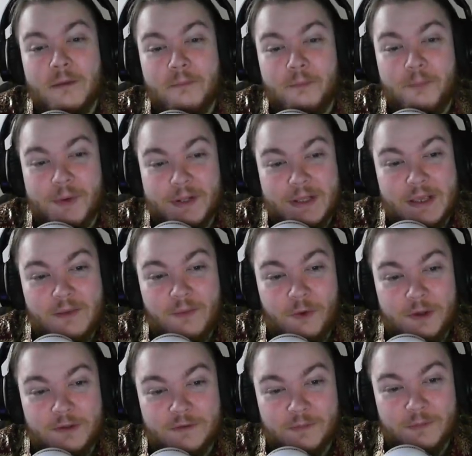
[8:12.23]
but he
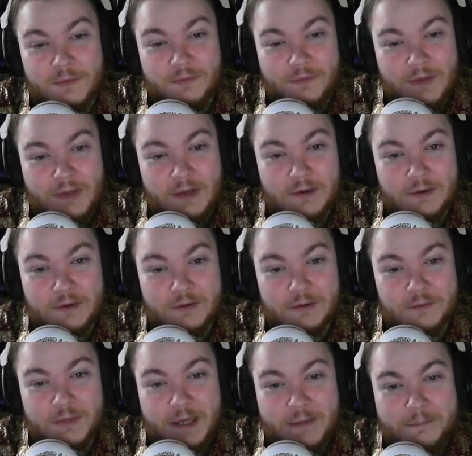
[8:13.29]
was
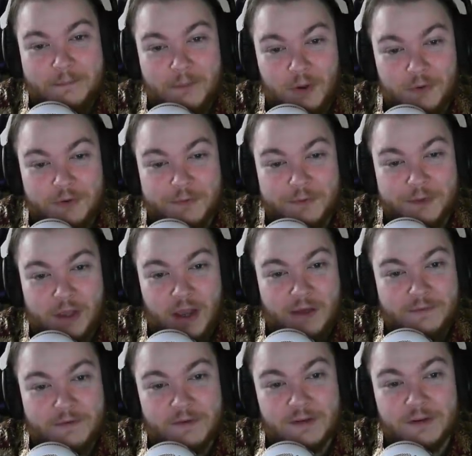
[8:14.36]
revered by multiple
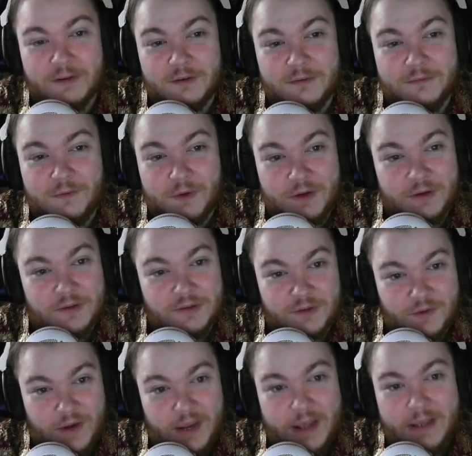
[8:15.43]
officers for his
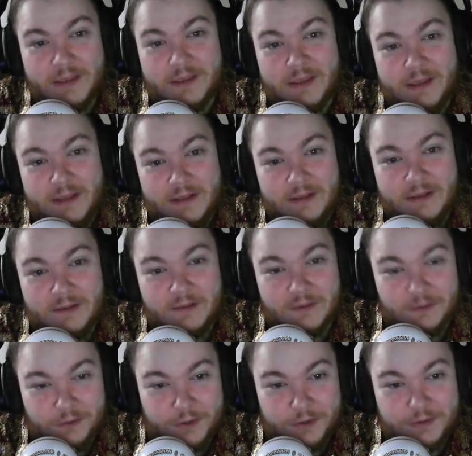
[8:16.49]
strength and his
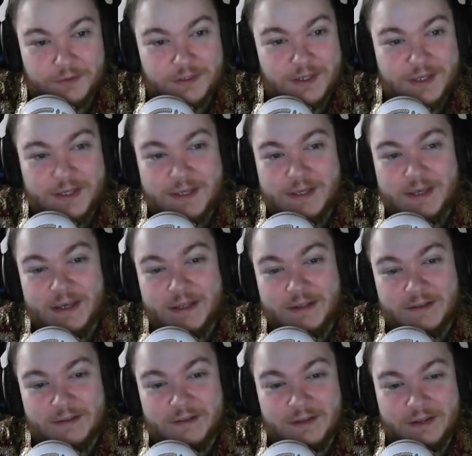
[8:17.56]
loyalty
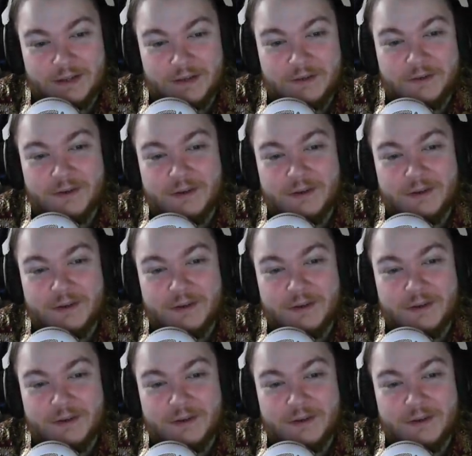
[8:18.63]
and, you know.